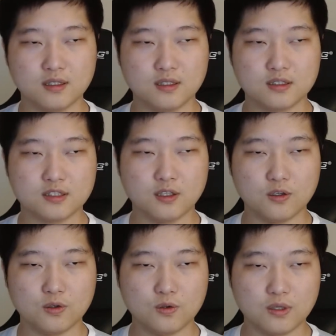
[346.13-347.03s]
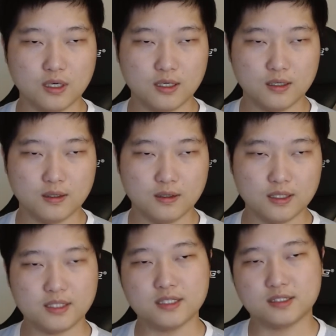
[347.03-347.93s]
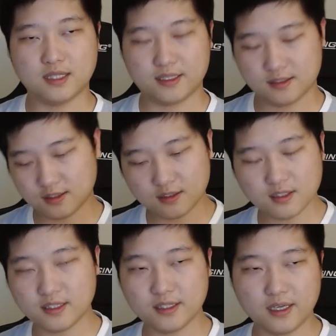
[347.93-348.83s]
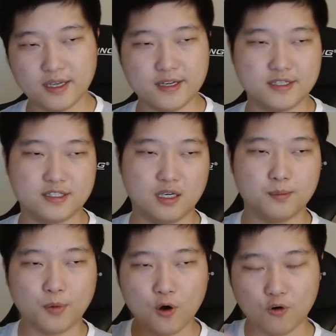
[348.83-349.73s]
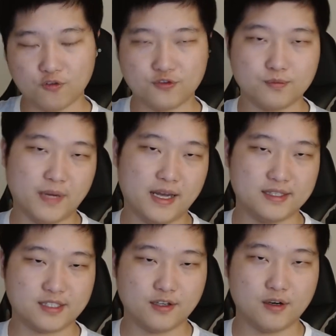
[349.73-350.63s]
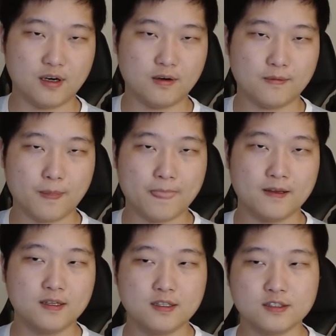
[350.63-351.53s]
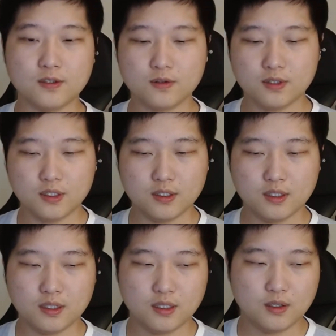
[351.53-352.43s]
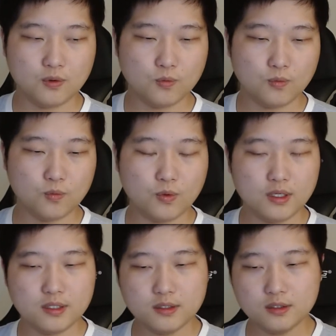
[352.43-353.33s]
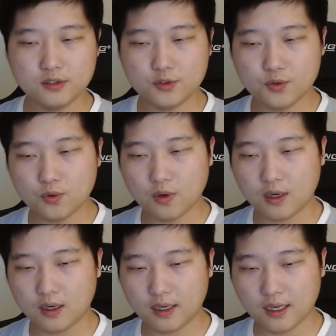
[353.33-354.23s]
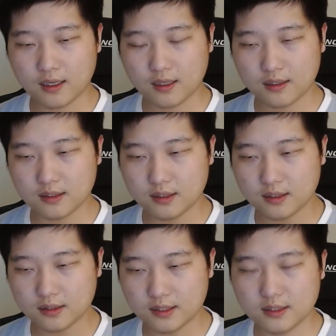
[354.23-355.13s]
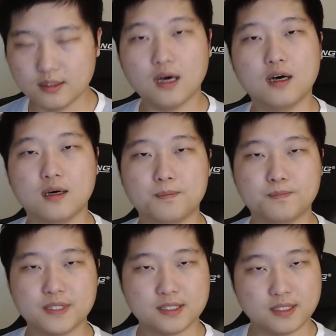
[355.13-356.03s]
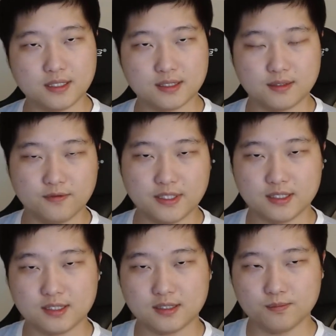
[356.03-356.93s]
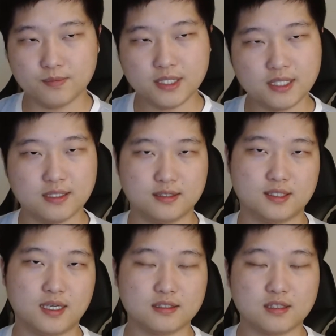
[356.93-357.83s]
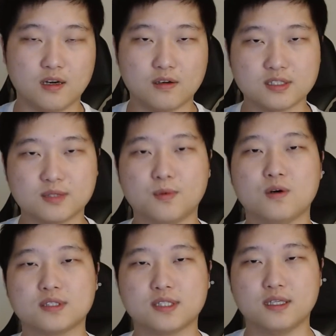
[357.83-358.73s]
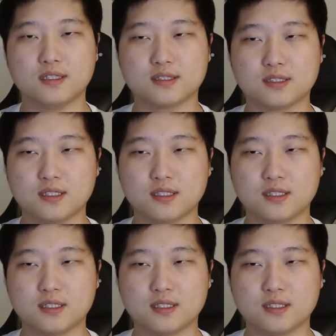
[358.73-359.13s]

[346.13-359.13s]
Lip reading: So it is like certainly edge above MySQL. So when you are in a business with medium size or small size,